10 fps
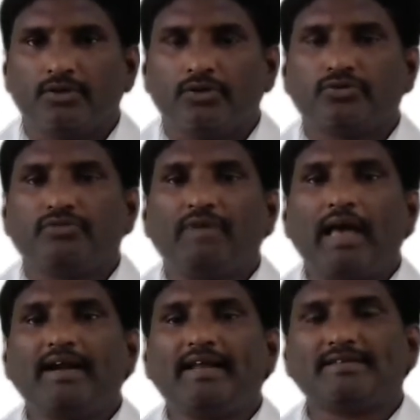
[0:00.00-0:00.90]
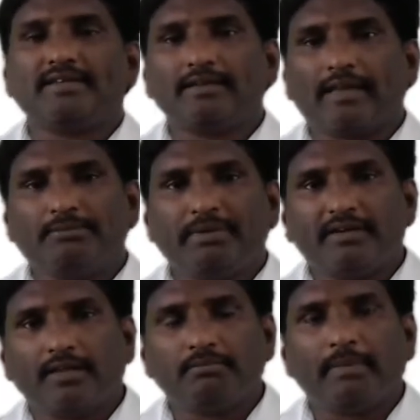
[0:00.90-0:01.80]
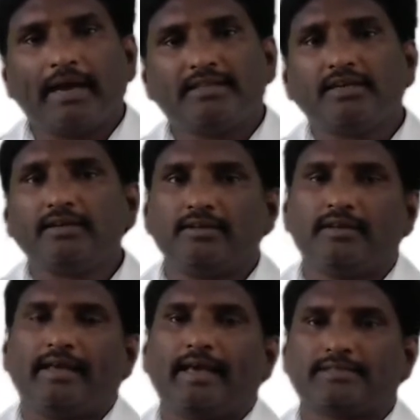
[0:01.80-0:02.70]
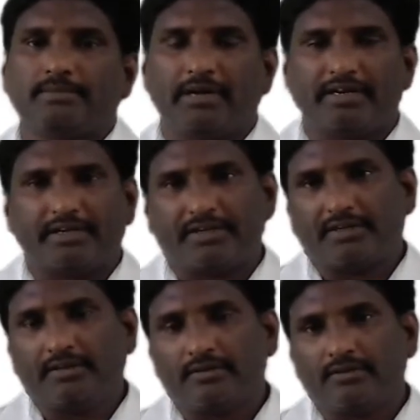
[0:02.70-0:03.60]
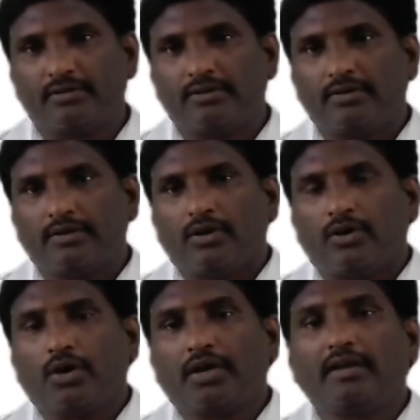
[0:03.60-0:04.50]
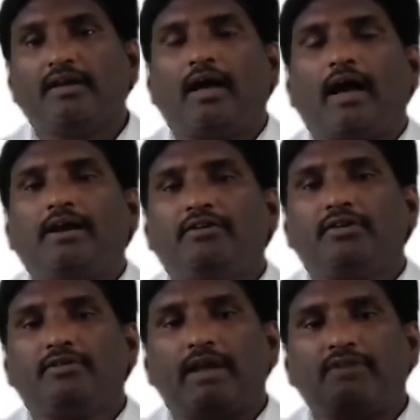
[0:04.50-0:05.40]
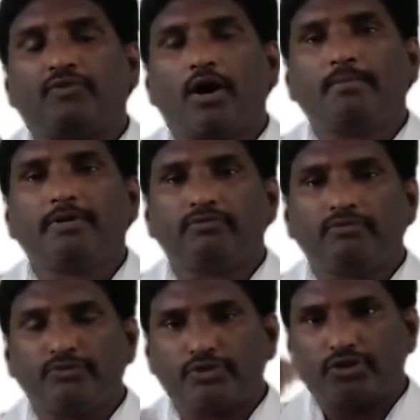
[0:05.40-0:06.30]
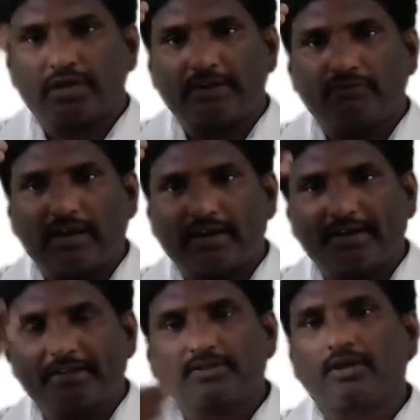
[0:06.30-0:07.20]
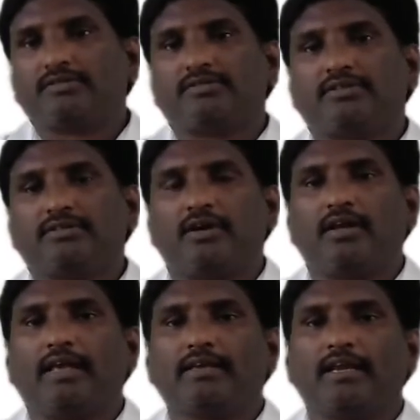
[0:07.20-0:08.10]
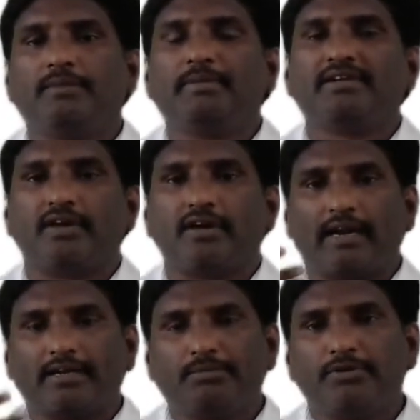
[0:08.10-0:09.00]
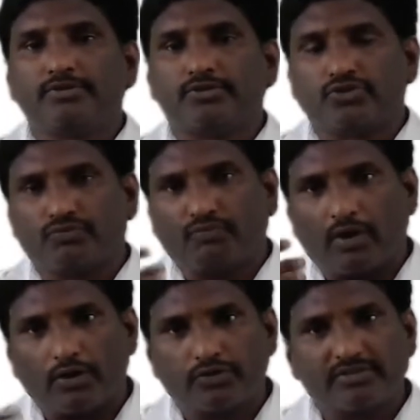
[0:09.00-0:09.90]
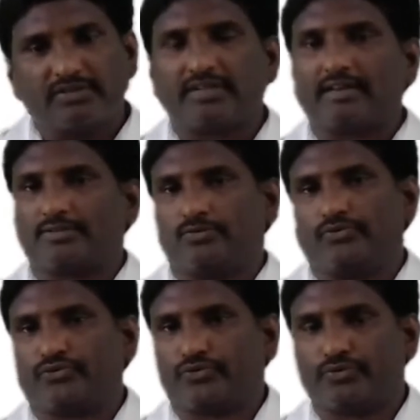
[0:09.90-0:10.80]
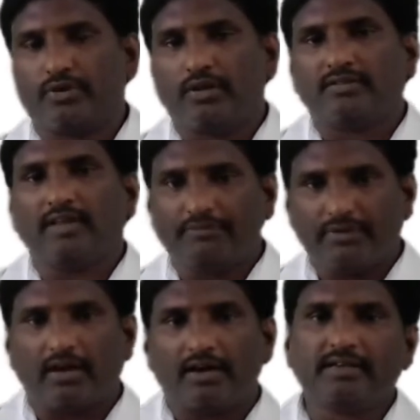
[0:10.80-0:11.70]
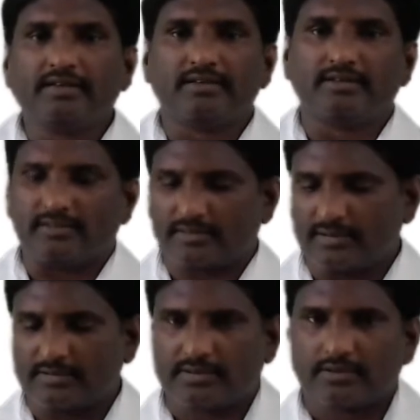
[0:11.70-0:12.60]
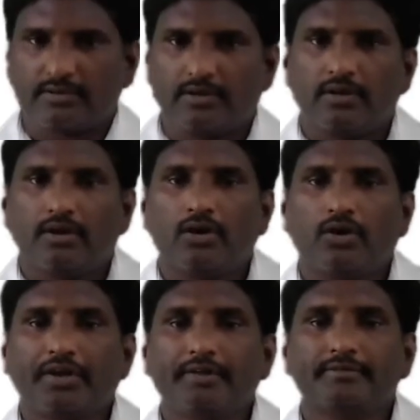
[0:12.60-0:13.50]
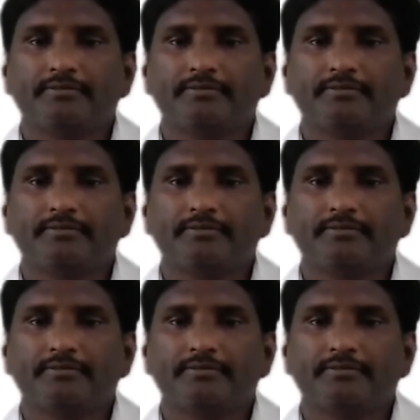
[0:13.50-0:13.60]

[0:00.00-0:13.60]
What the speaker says: So validation can be done by the XML DTD. Okay, and well formed, you should write while writing the like elements or attributes, you should follow the syntax rules. that we already discussed. Okay.